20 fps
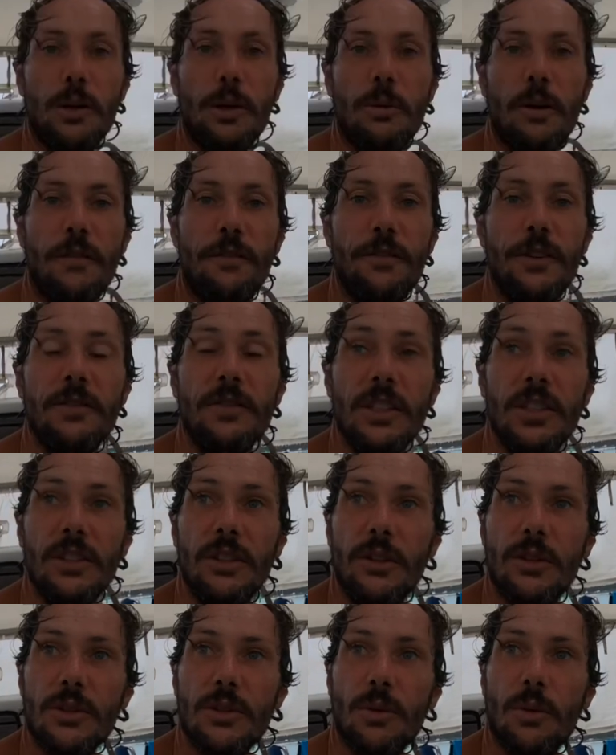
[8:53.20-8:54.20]
put about
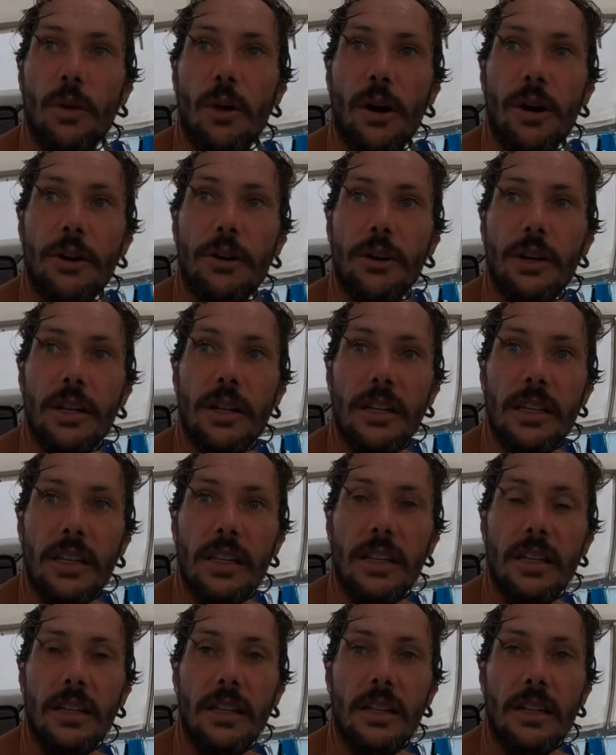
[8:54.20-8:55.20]
50 liters of water in
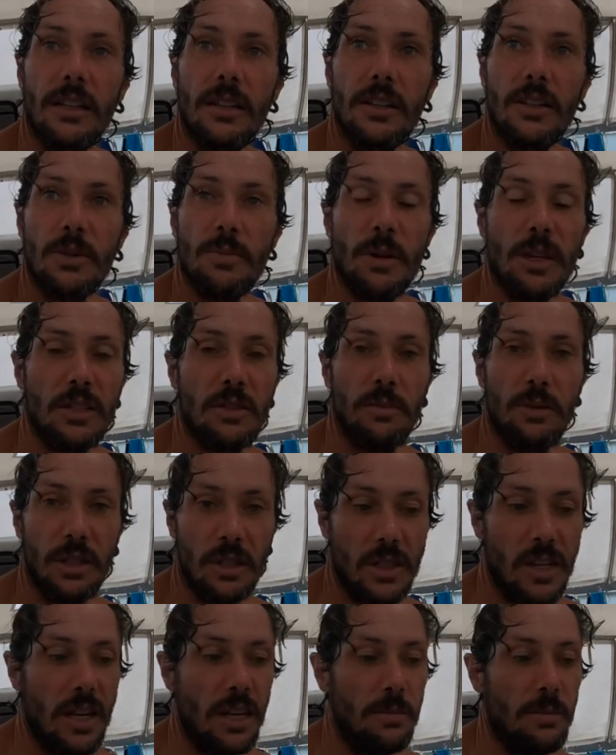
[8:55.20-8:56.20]
in the space of
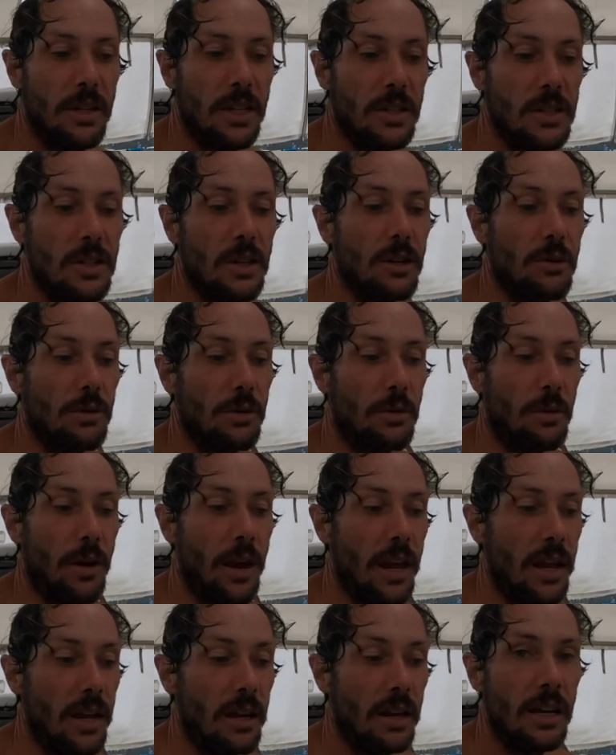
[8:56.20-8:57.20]
about 10 minutes here with
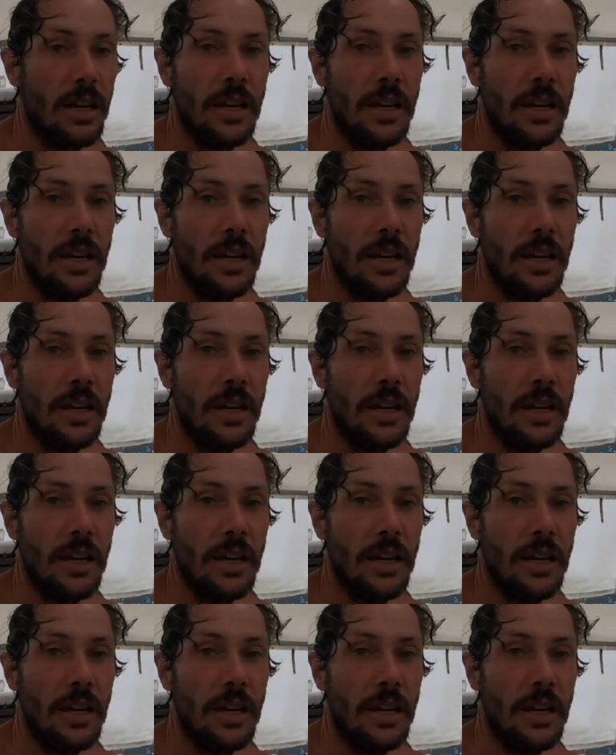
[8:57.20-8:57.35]
rain.